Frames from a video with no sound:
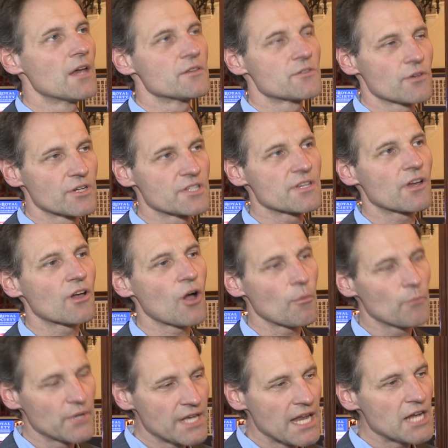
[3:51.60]
So it's a
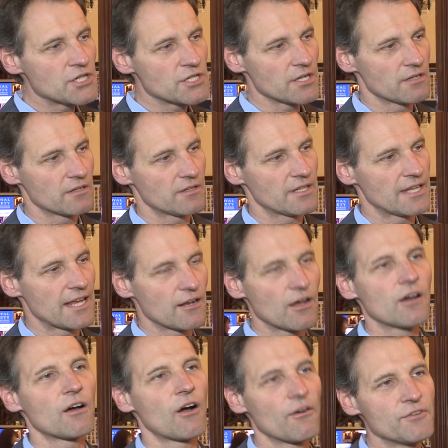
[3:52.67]
combination that
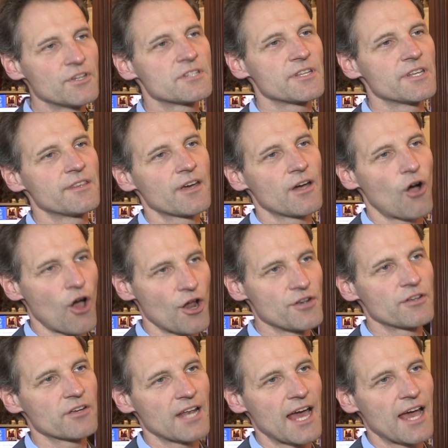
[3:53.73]
obviously there are
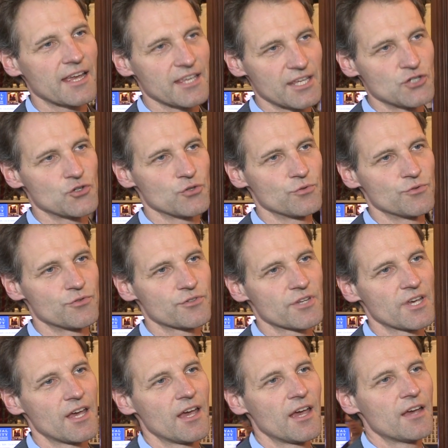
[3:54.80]
underlying issues
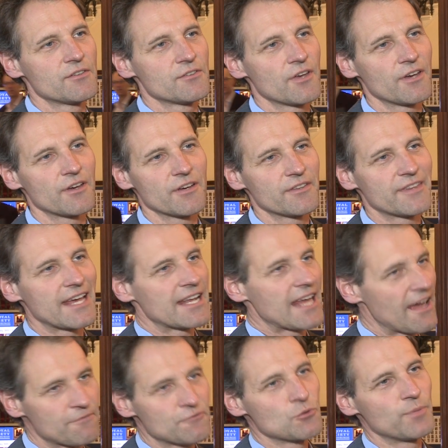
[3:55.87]
that
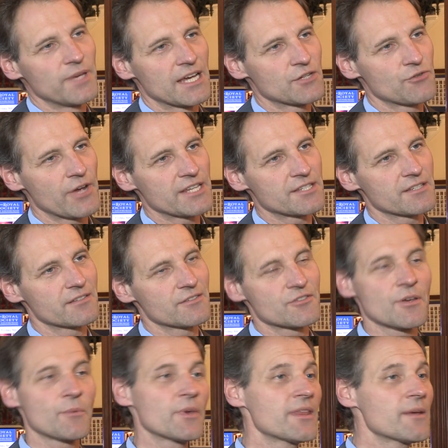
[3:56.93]
have to be addressed.
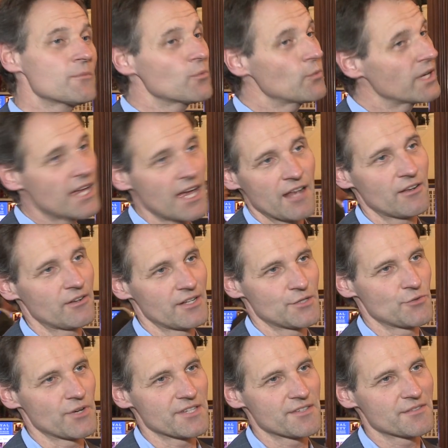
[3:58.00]
Some of them we cannot
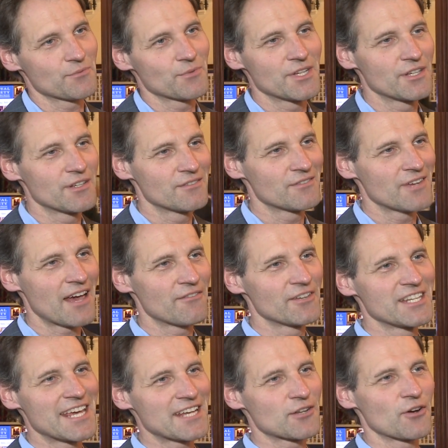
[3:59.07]
address. We
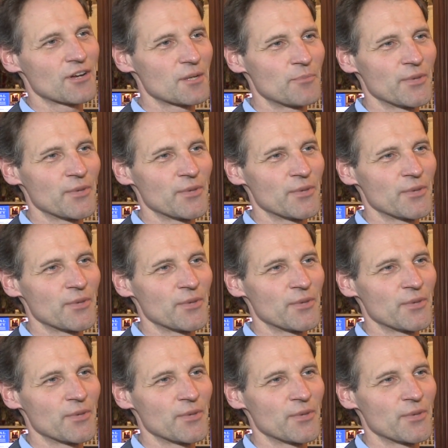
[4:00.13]
haven't yet got a